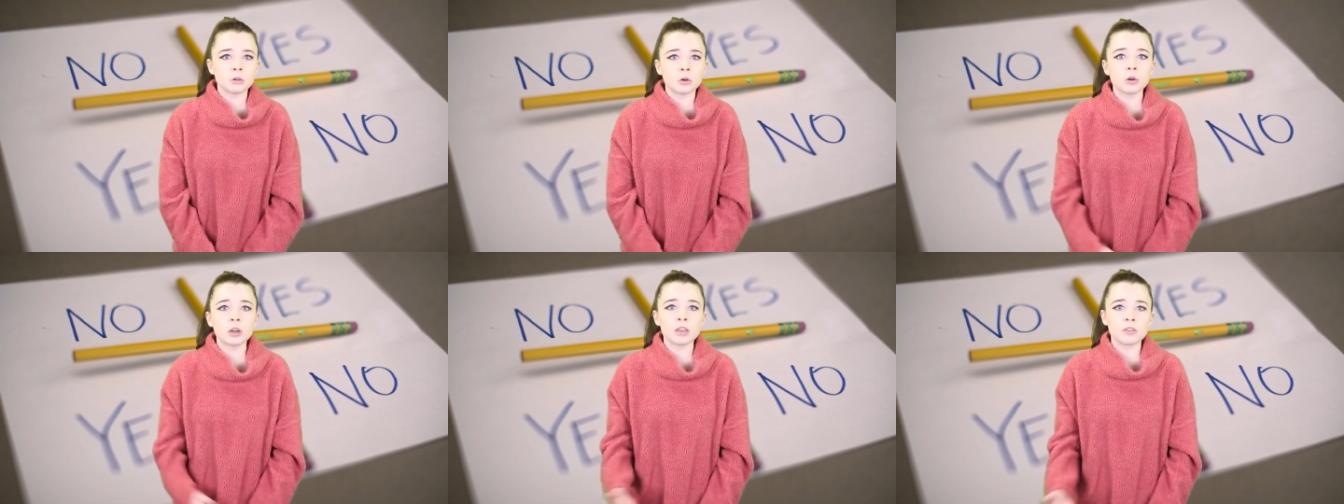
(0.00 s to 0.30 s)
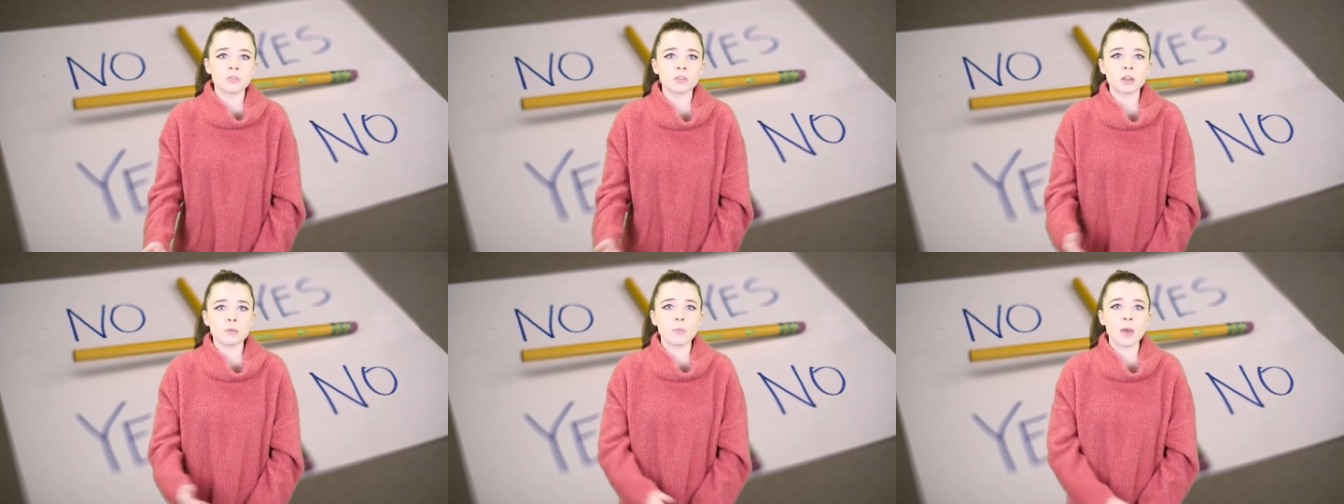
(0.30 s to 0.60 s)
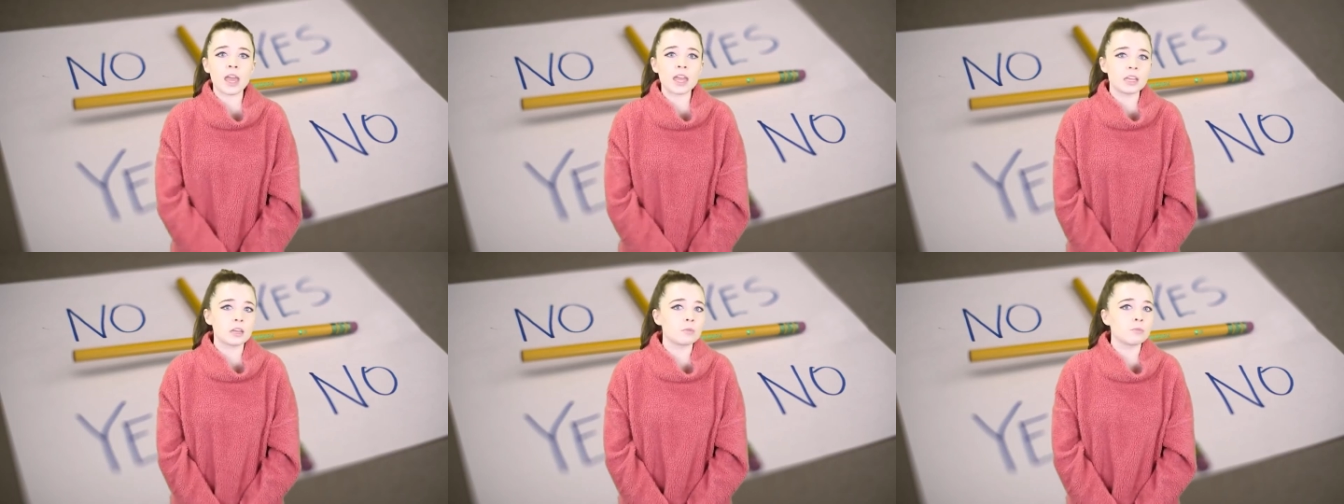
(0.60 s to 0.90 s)
or even a
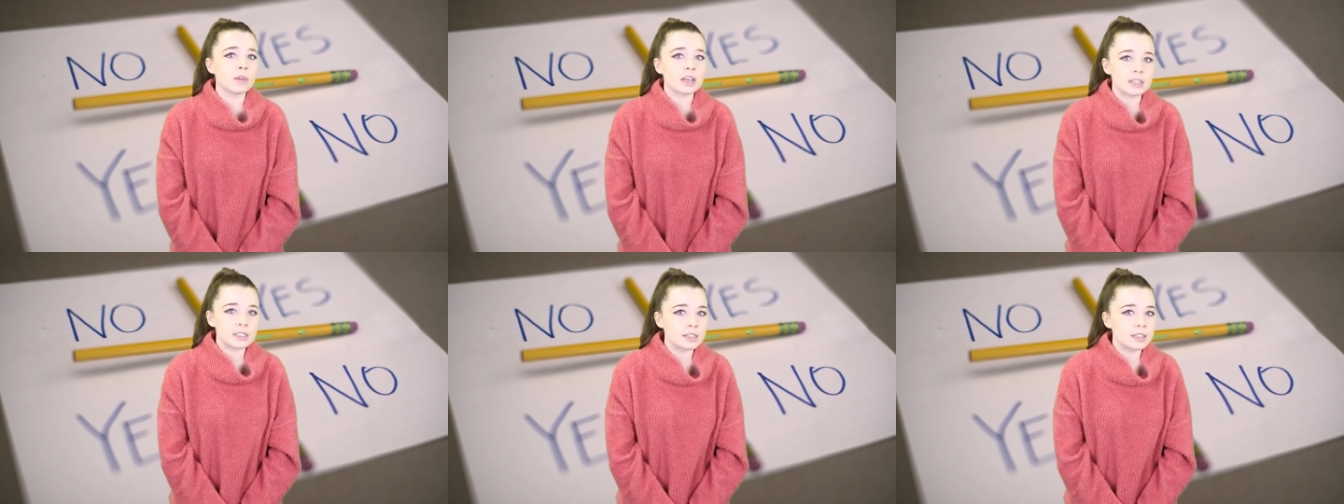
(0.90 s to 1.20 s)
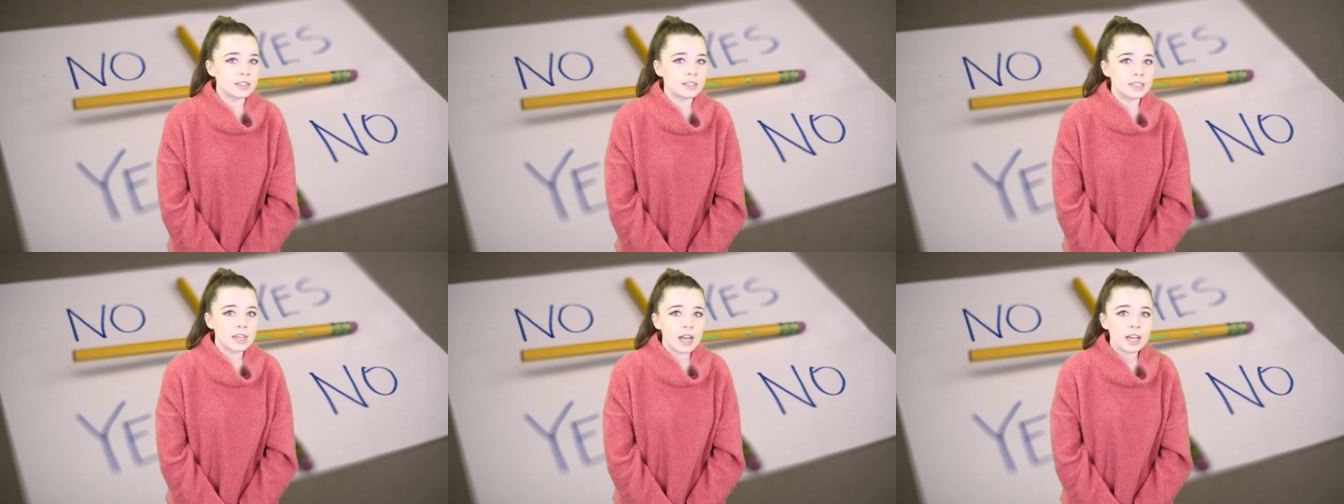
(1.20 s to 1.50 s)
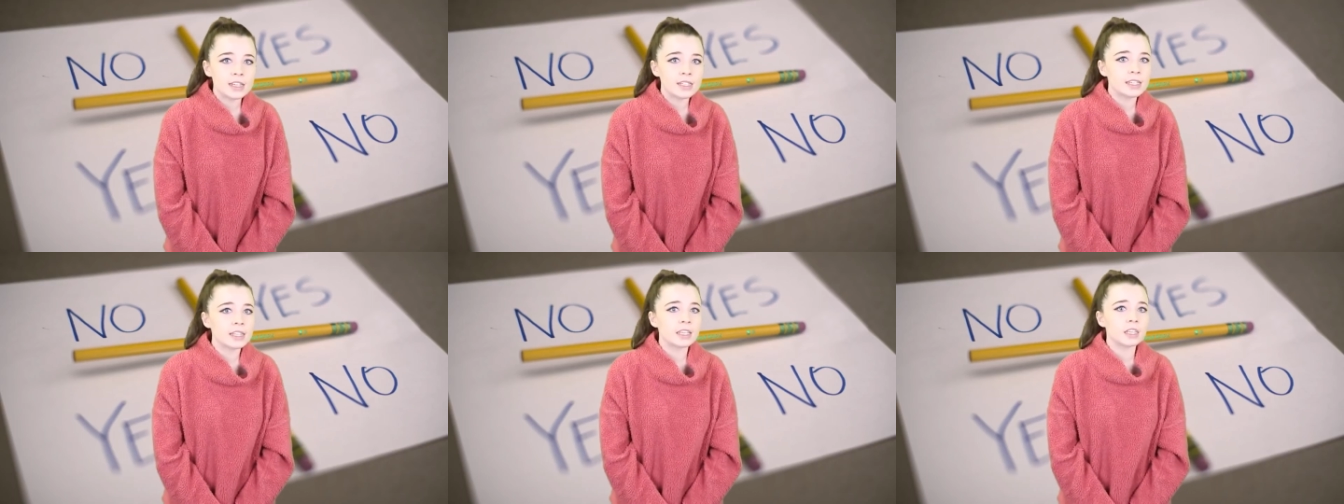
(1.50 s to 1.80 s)
pagan Mexican
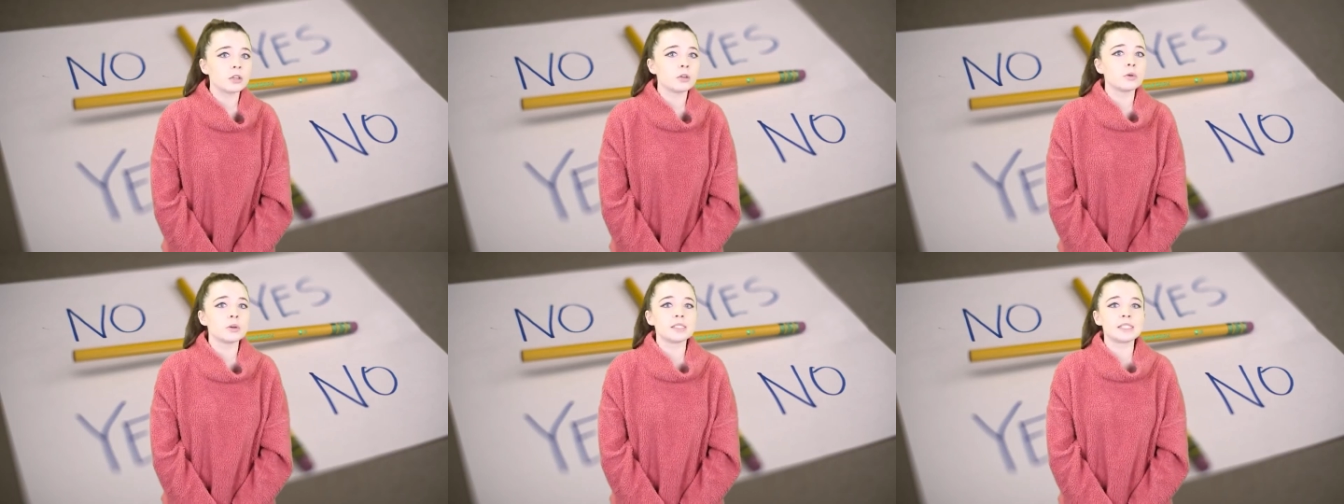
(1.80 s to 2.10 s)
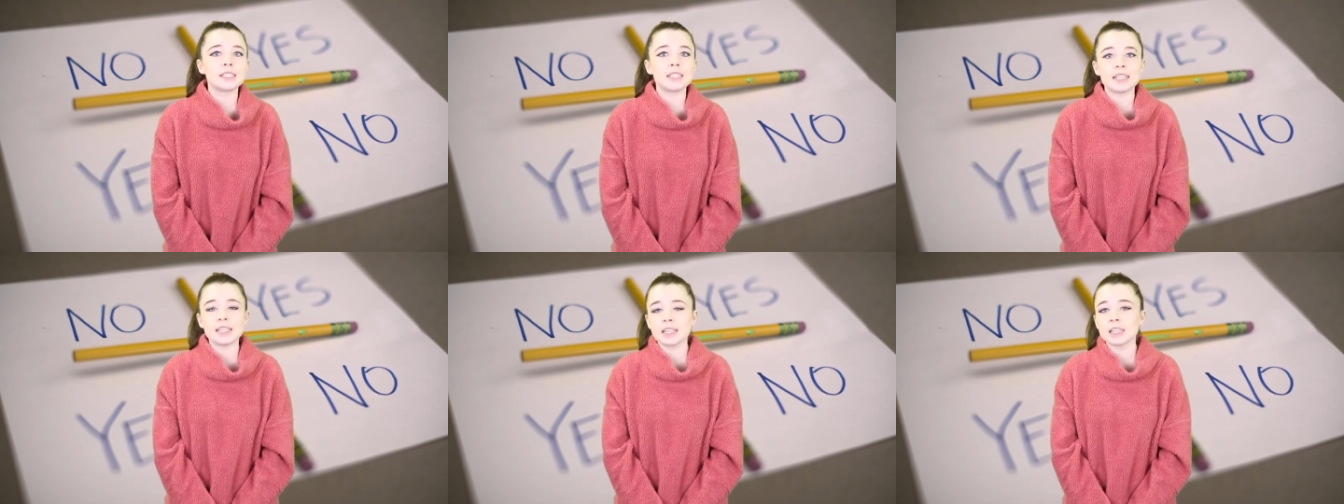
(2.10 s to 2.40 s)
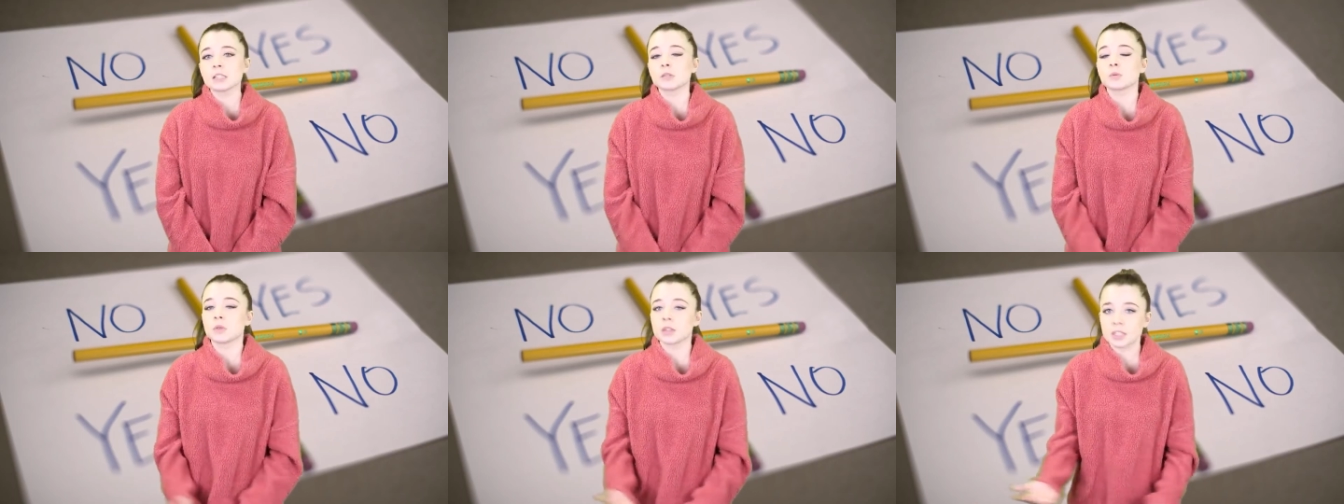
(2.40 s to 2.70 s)
deity who has
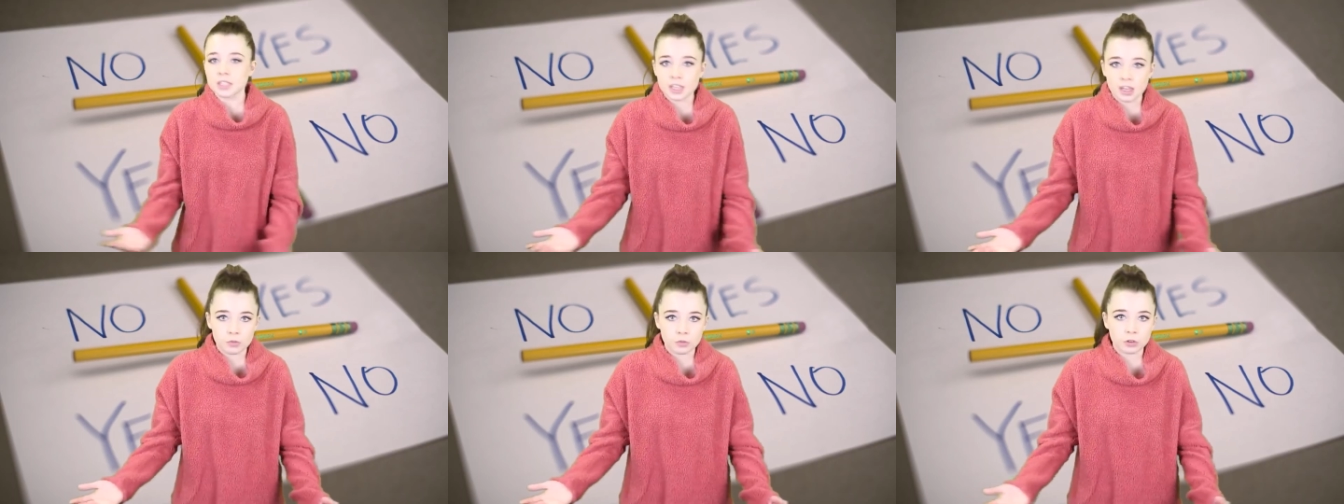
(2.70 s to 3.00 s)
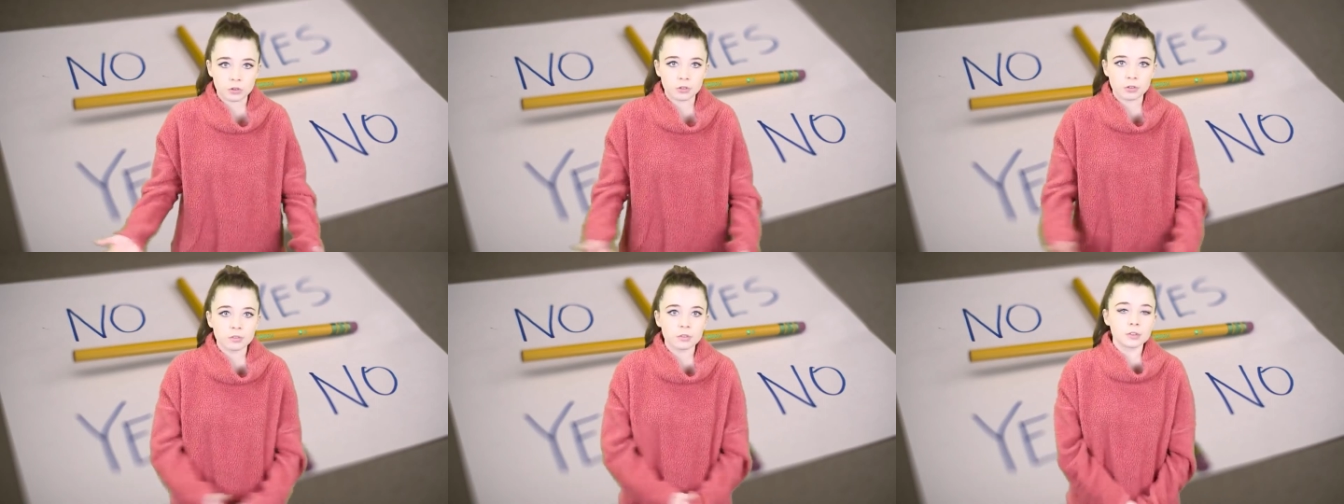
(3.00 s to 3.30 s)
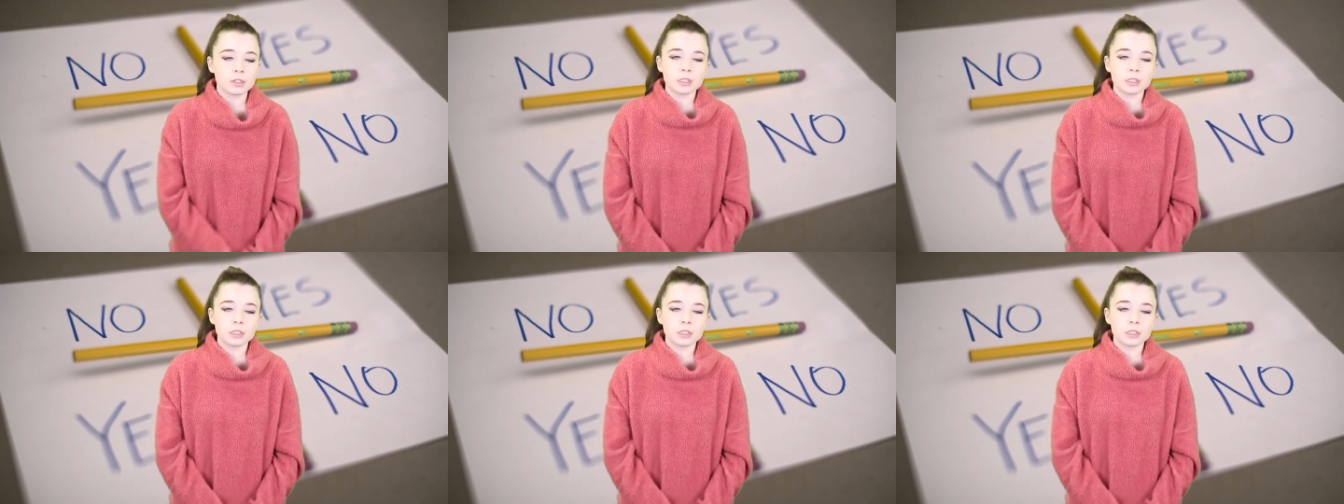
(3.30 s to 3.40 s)
dealings with the devil.